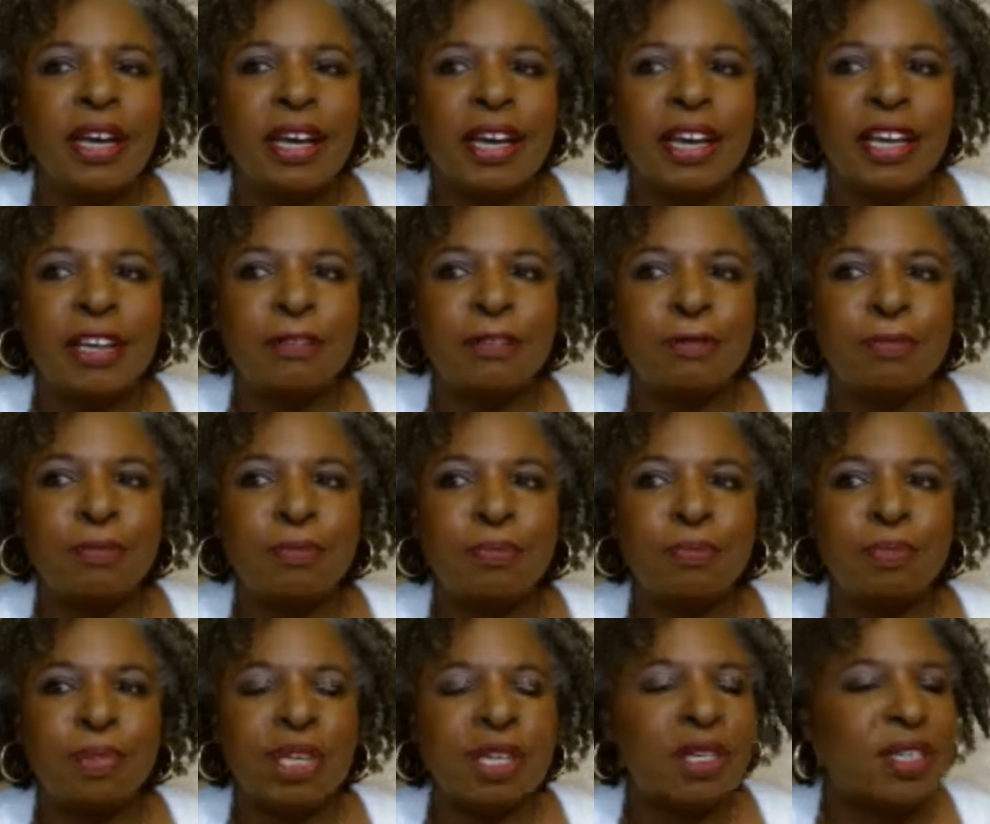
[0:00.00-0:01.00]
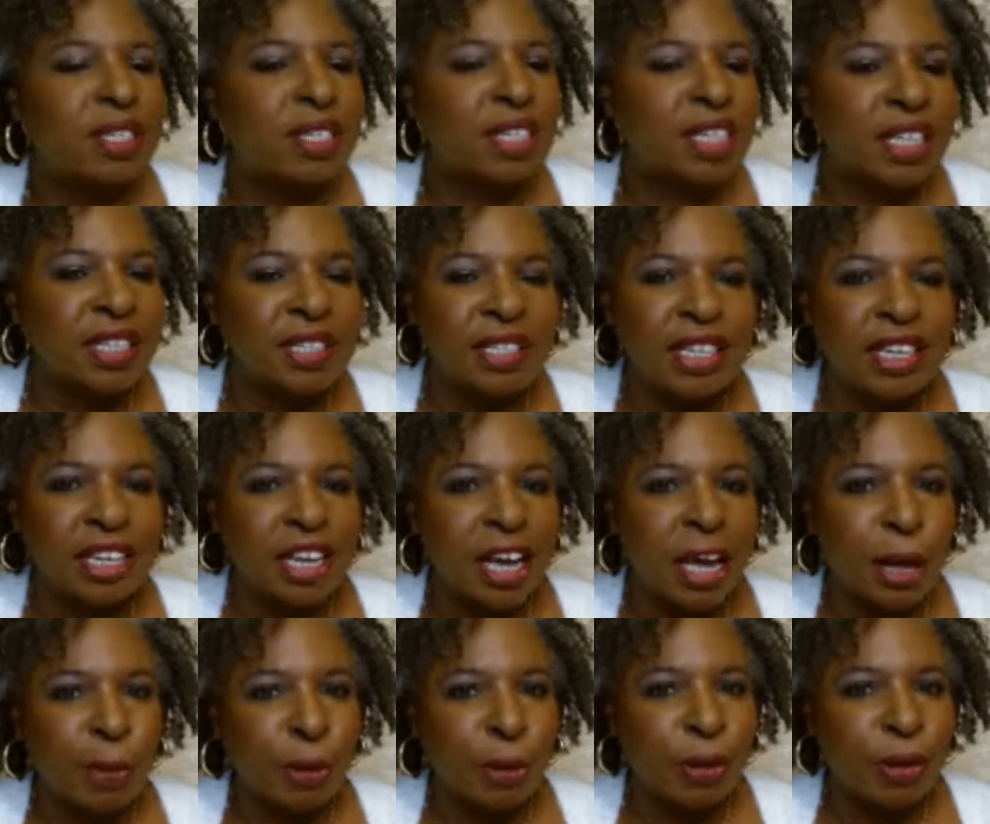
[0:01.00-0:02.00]
And because things can
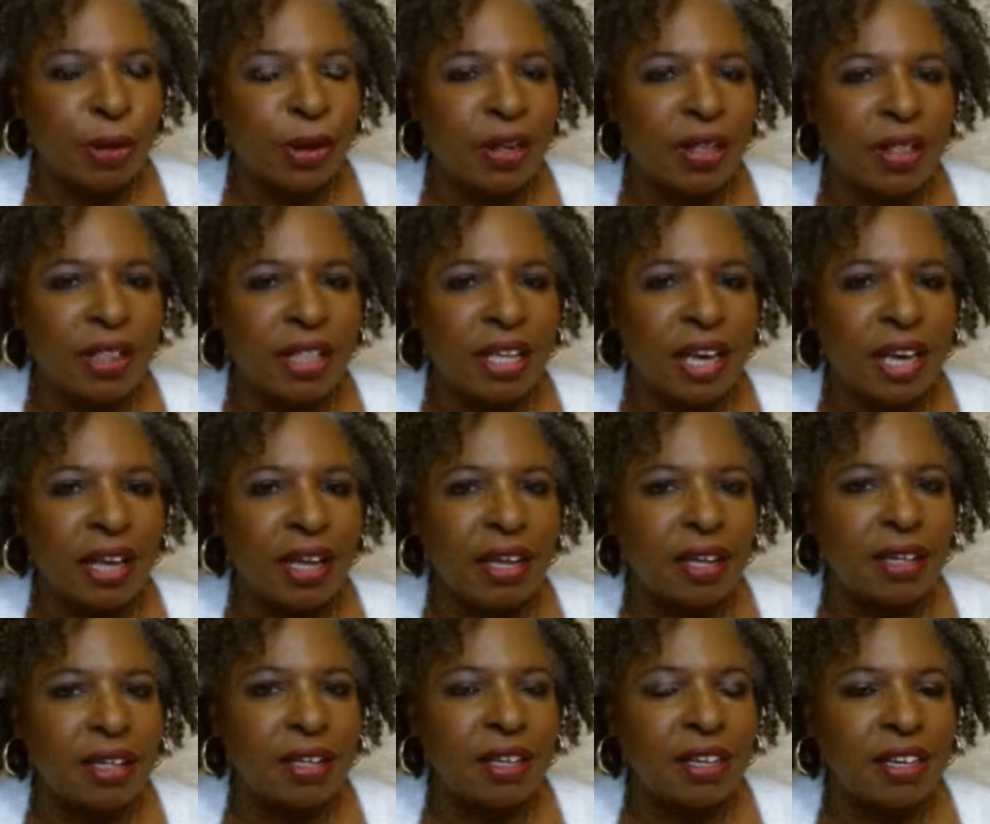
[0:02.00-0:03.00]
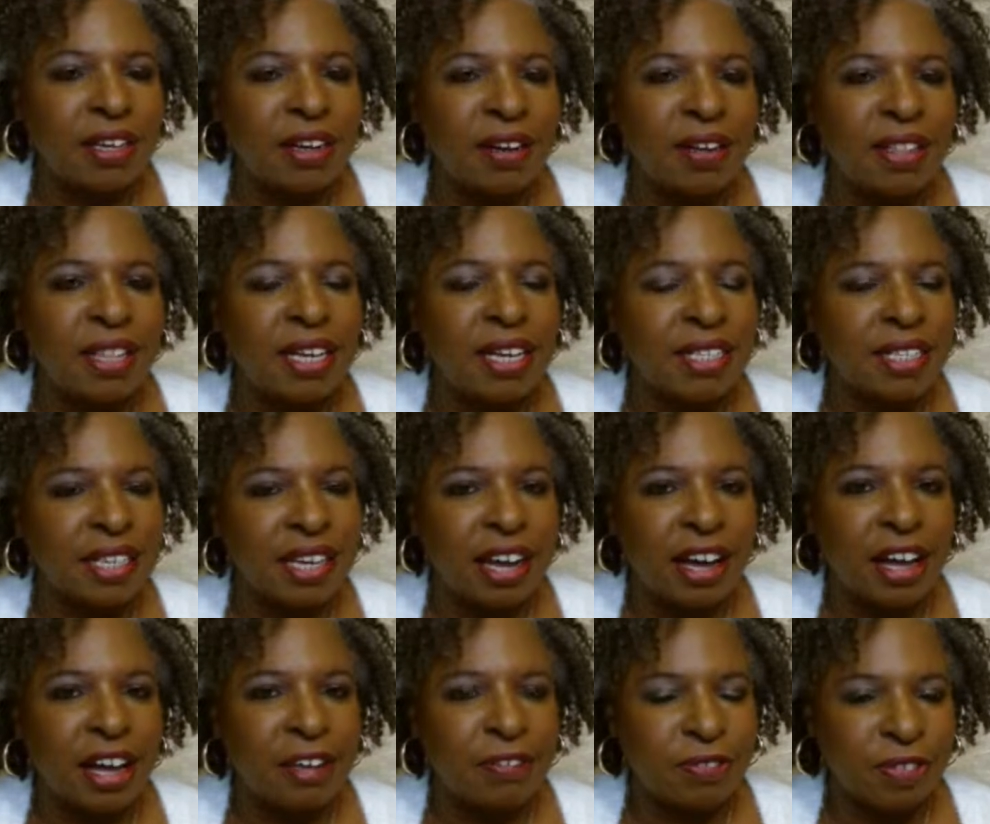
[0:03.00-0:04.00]
happen, can't they? You know, that's
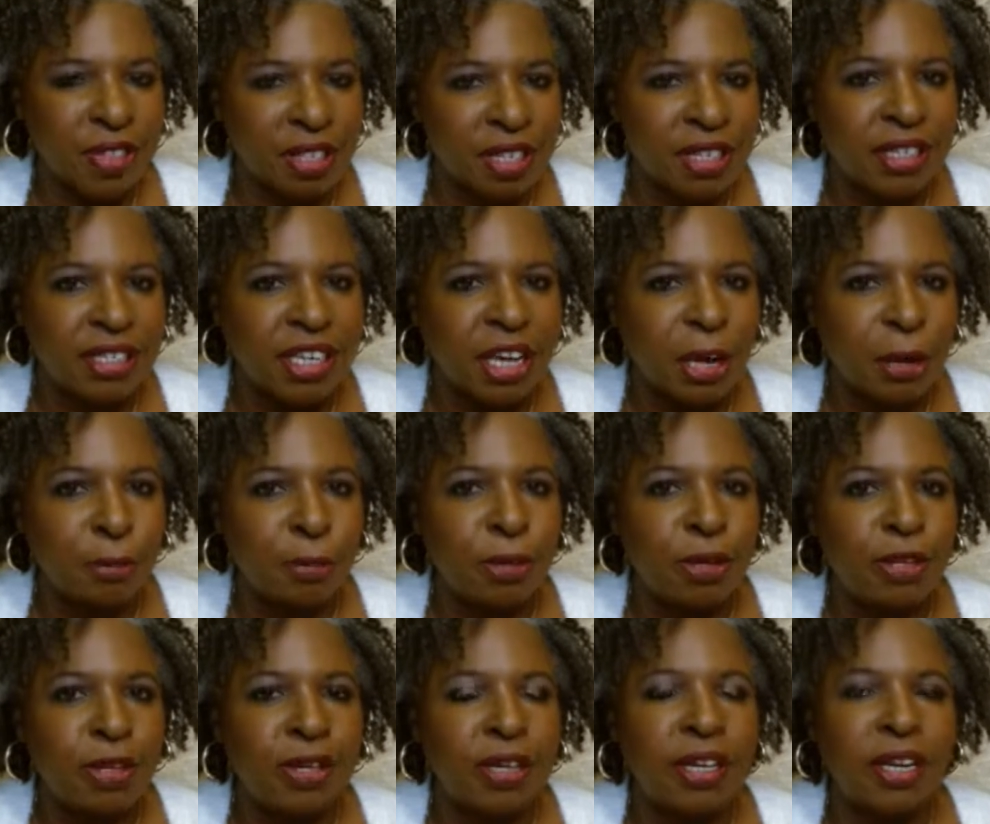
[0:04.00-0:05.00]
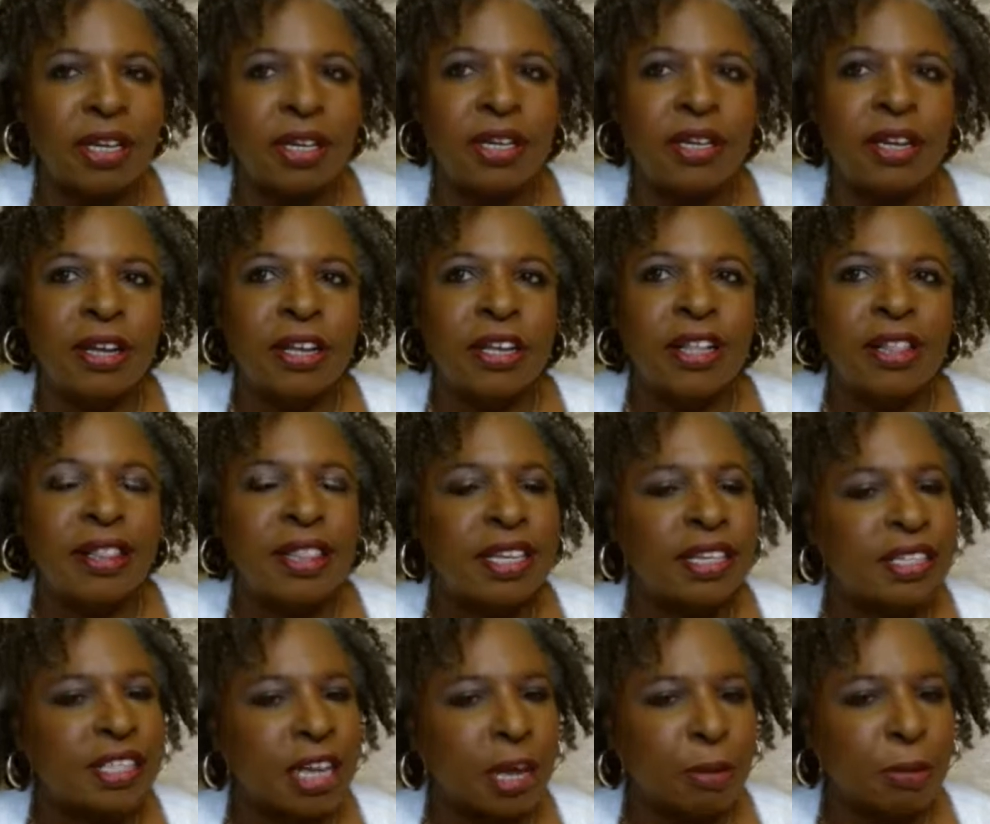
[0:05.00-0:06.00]
life. Things happen, and
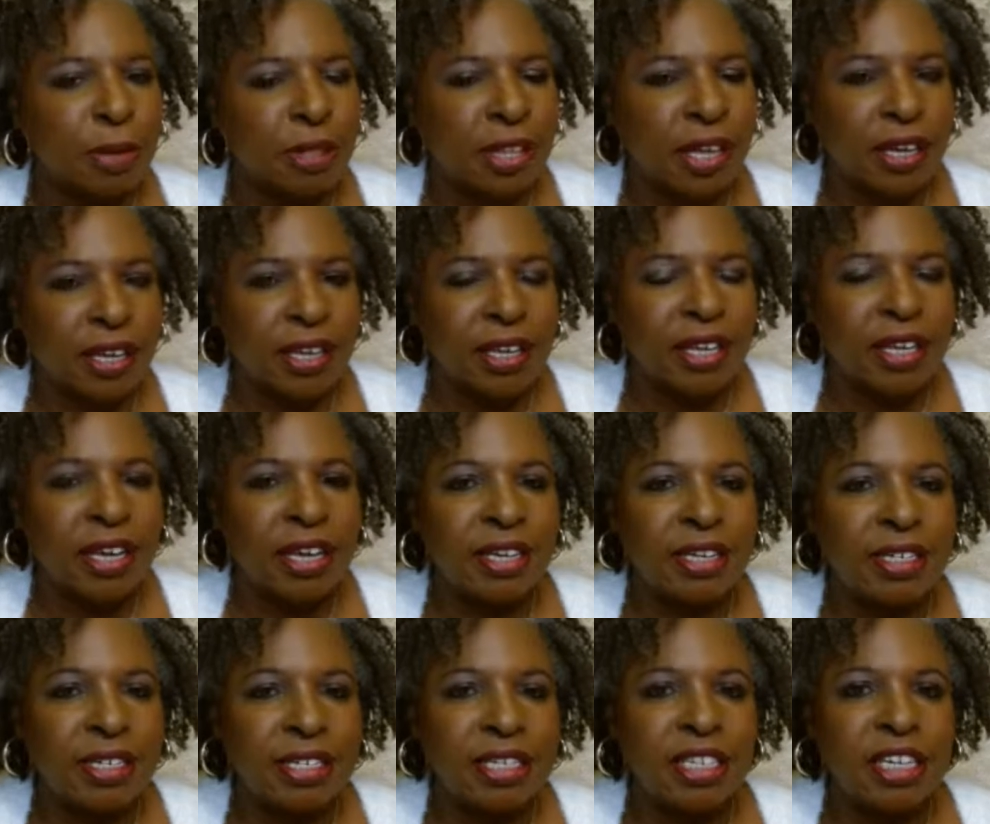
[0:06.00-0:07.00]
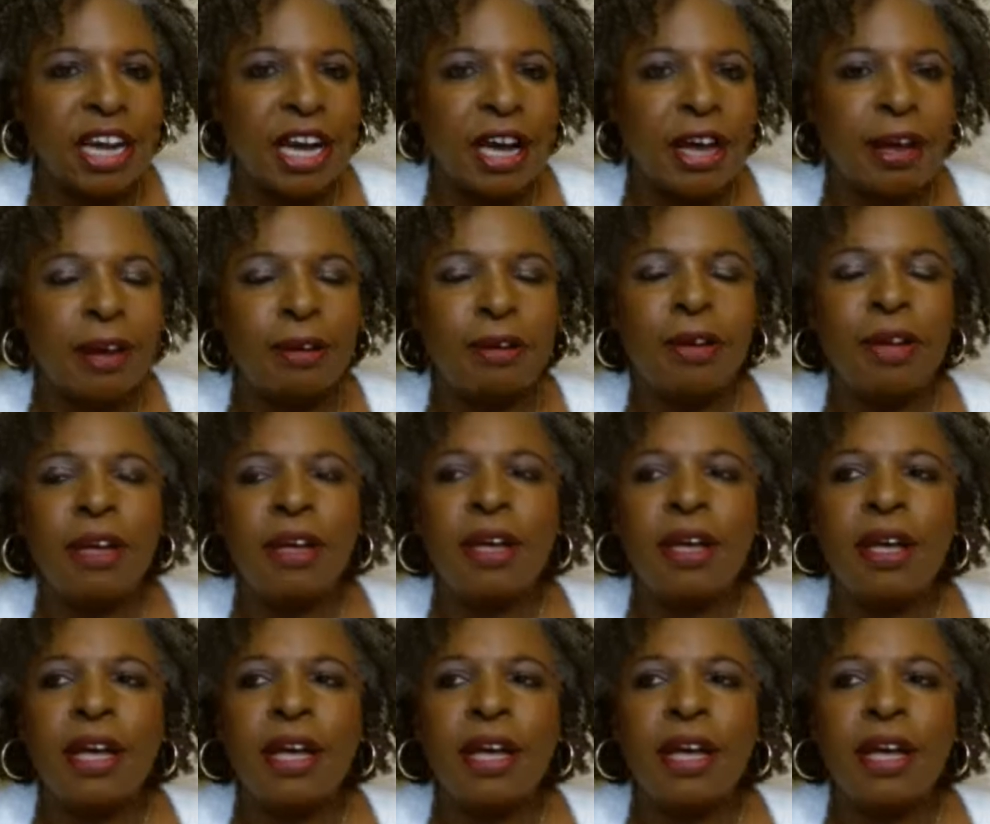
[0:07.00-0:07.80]
things happen that can get us down.